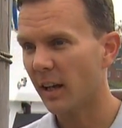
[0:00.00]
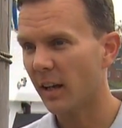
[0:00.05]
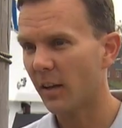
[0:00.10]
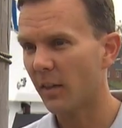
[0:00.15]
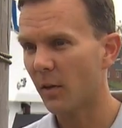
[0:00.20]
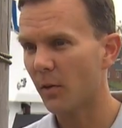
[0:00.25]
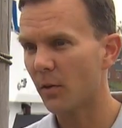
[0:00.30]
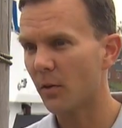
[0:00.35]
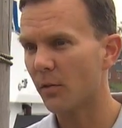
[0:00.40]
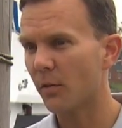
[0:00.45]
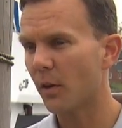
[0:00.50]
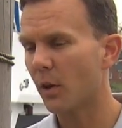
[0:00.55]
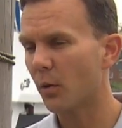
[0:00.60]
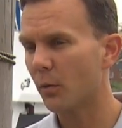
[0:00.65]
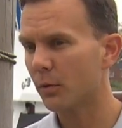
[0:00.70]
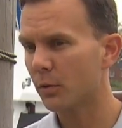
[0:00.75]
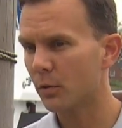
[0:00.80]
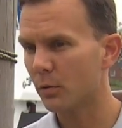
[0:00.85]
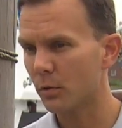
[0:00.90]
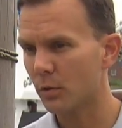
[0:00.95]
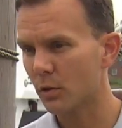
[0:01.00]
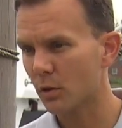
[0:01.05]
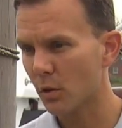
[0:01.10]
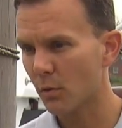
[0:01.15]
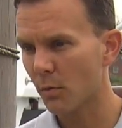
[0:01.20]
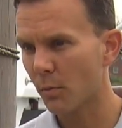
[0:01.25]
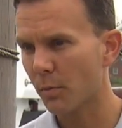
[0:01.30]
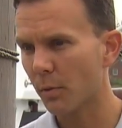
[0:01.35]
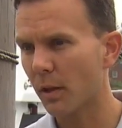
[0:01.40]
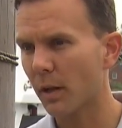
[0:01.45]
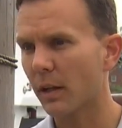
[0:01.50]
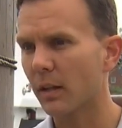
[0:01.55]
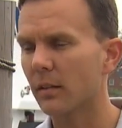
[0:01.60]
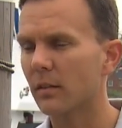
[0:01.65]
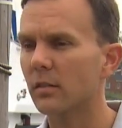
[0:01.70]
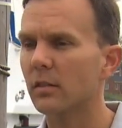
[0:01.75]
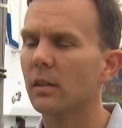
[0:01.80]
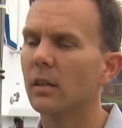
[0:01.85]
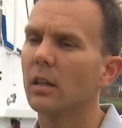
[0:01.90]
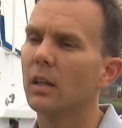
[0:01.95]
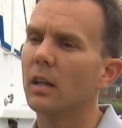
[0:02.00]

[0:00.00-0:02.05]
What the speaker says: They were developed with sewage treatment plants.